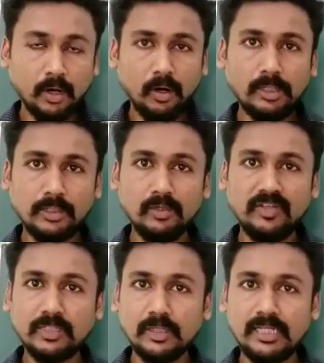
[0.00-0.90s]
Also
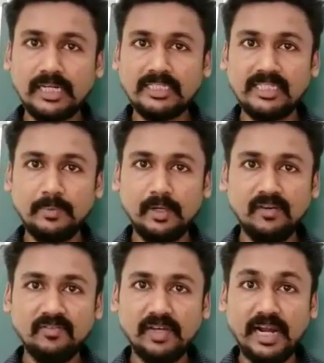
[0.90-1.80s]
we saw the concept
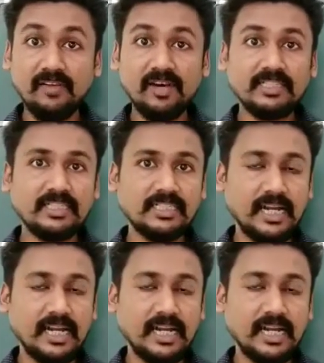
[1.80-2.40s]
of advanced